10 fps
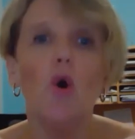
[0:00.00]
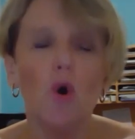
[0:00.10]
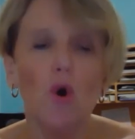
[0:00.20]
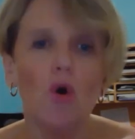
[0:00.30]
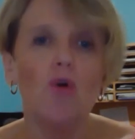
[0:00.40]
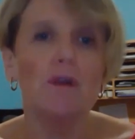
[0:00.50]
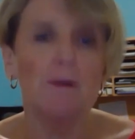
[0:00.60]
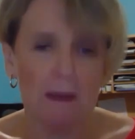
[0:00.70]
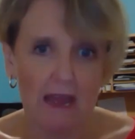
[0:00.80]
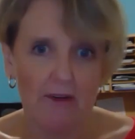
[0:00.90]
or
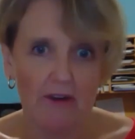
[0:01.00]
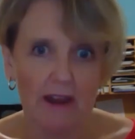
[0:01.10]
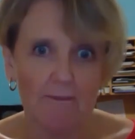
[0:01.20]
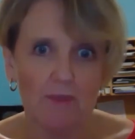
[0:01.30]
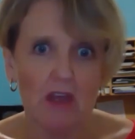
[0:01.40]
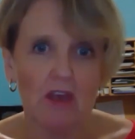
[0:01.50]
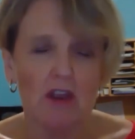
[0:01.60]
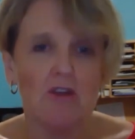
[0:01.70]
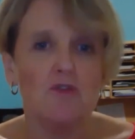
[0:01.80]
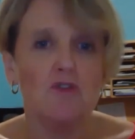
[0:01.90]
repairing
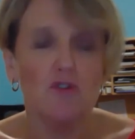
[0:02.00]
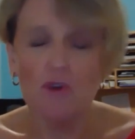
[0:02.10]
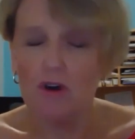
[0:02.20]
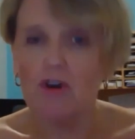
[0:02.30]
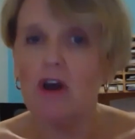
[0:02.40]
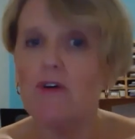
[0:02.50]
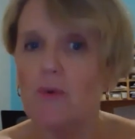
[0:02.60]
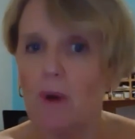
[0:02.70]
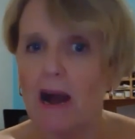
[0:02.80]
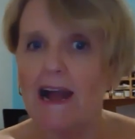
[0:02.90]
do not go
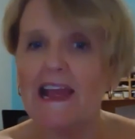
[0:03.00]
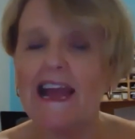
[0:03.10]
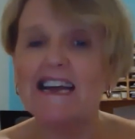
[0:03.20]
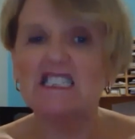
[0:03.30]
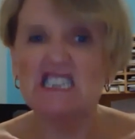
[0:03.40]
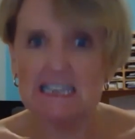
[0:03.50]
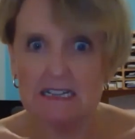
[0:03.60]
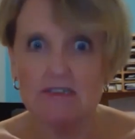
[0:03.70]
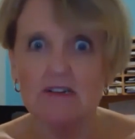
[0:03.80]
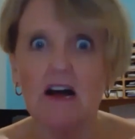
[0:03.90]
away
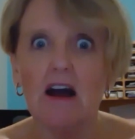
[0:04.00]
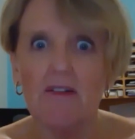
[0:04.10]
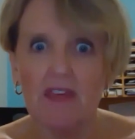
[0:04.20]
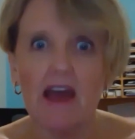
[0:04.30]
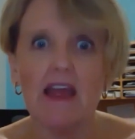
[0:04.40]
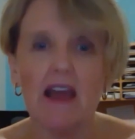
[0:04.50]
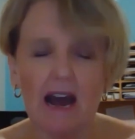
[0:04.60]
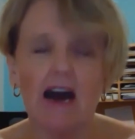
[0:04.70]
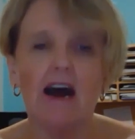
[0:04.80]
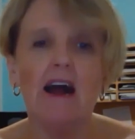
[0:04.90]
until they
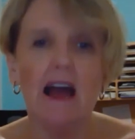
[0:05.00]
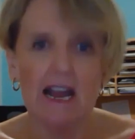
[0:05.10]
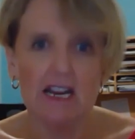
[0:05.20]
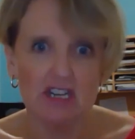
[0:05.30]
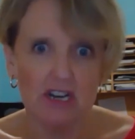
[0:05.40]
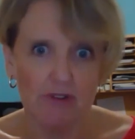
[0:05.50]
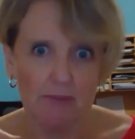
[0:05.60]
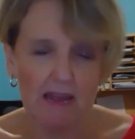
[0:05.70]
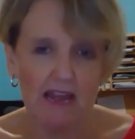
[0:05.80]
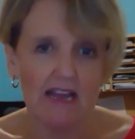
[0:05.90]
are actually
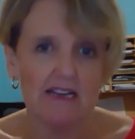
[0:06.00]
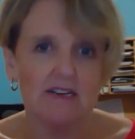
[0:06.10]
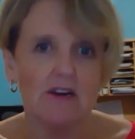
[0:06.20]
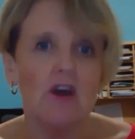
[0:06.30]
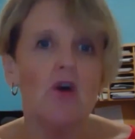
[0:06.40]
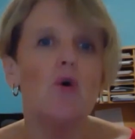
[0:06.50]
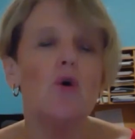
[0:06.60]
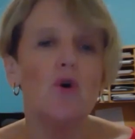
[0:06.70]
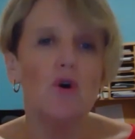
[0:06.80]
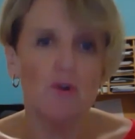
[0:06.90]
repaired
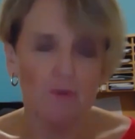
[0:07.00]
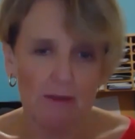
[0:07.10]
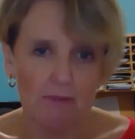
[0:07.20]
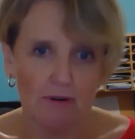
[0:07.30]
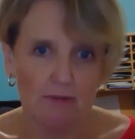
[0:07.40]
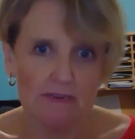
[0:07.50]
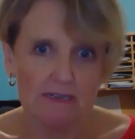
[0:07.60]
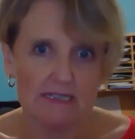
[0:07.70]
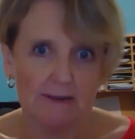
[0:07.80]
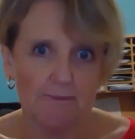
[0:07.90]
or
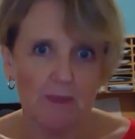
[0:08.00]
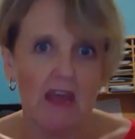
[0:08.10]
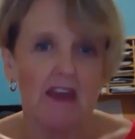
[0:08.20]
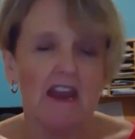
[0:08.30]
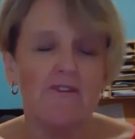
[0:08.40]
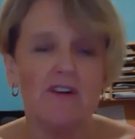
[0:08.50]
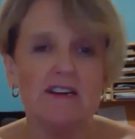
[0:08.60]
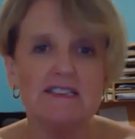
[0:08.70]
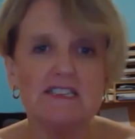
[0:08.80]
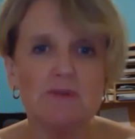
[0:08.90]
repurposed. Now, for
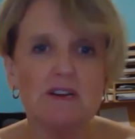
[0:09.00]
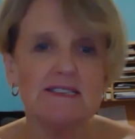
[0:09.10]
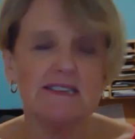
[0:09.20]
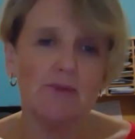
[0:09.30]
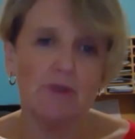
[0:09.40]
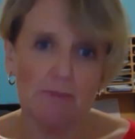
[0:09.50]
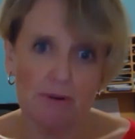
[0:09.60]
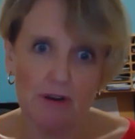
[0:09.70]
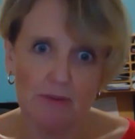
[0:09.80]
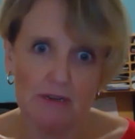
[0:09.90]
instance, when I say
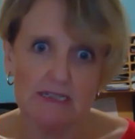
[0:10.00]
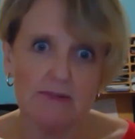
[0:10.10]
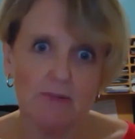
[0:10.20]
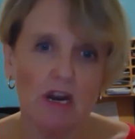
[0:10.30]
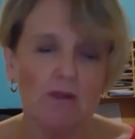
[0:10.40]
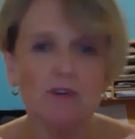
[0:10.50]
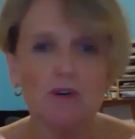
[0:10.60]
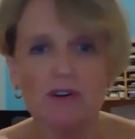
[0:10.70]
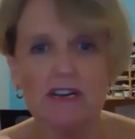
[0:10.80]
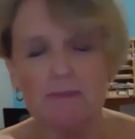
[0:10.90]
repurpose, what I'm
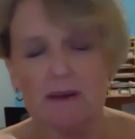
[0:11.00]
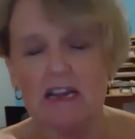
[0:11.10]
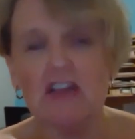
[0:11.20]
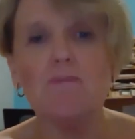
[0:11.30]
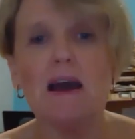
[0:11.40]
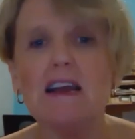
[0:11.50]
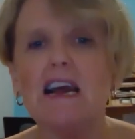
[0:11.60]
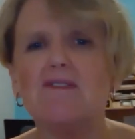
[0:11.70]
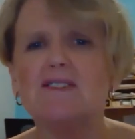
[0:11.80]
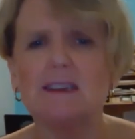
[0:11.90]
talking about, you may
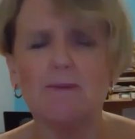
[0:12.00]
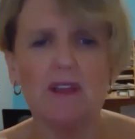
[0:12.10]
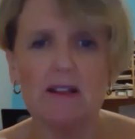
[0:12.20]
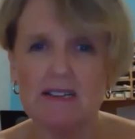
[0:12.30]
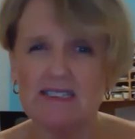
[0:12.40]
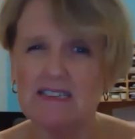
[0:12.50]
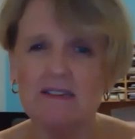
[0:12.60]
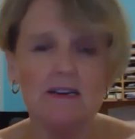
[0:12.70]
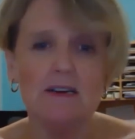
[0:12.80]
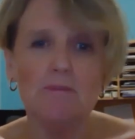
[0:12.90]
have something that's in
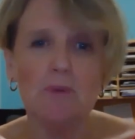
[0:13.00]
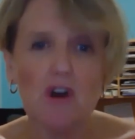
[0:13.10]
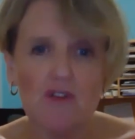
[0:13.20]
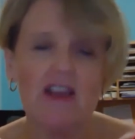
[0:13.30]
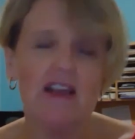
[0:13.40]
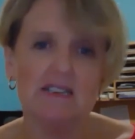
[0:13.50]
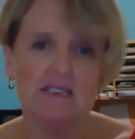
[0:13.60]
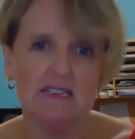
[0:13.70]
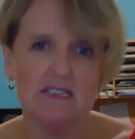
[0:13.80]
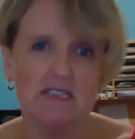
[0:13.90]
perfect
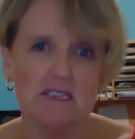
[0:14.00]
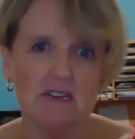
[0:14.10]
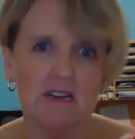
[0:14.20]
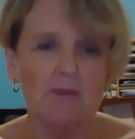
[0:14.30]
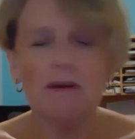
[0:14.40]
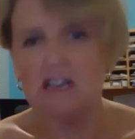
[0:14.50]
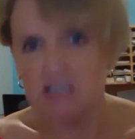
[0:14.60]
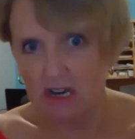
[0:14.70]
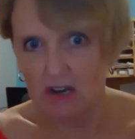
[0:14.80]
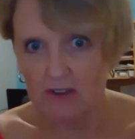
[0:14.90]
condition, but you
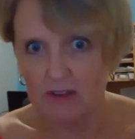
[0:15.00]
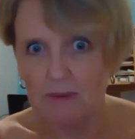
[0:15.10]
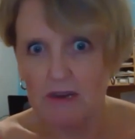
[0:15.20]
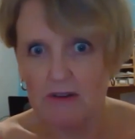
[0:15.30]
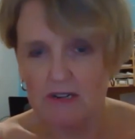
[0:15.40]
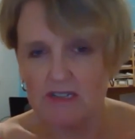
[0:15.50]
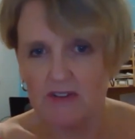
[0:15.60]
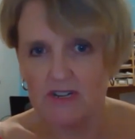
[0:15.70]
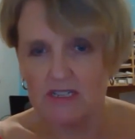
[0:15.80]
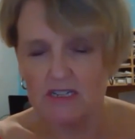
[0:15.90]
don't like the appearance
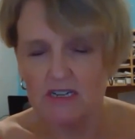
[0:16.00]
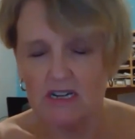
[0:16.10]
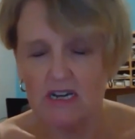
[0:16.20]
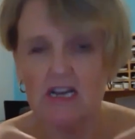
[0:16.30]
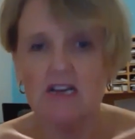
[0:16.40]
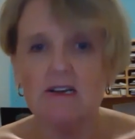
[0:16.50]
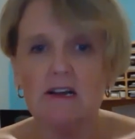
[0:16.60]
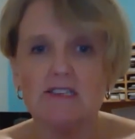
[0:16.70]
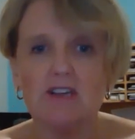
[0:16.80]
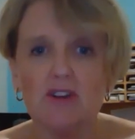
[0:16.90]
of it.
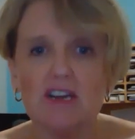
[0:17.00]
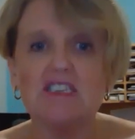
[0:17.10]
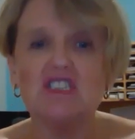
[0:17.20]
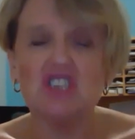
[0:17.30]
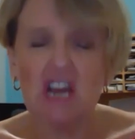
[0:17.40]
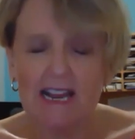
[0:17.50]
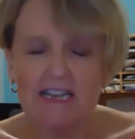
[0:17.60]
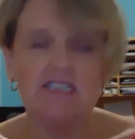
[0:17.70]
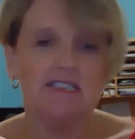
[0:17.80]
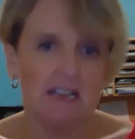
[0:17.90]
So you can
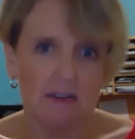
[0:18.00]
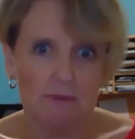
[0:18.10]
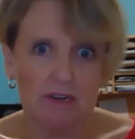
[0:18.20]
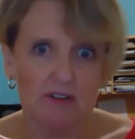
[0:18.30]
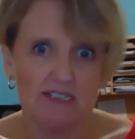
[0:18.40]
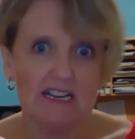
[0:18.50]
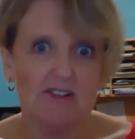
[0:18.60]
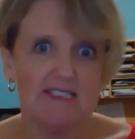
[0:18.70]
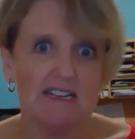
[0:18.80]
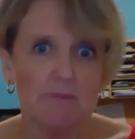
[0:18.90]
change that appearance. Now,
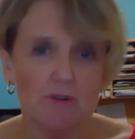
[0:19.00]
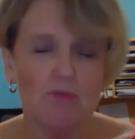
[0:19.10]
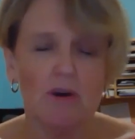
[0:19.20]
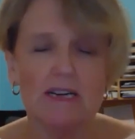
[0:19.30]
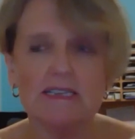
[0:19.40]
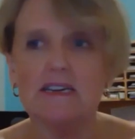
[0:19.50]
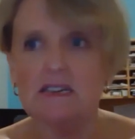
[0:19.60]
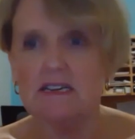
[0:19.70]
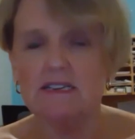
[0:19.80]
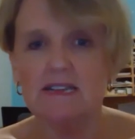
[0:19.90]
a simple one
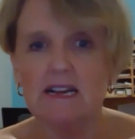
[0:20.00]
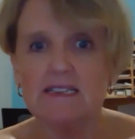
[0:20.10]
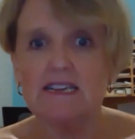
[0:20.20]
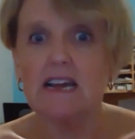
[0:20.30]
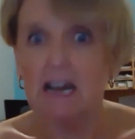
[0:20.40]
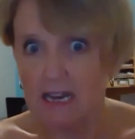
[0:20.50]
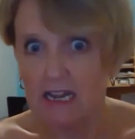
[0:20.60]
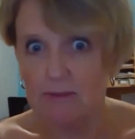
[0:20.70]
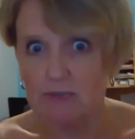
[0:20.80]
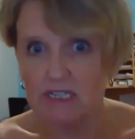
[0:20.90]
is, say, a
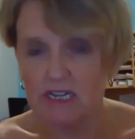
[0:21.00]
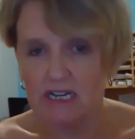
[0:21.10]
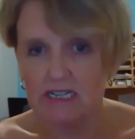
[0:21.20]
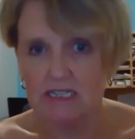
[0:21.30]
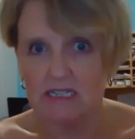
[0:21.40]
lampshade.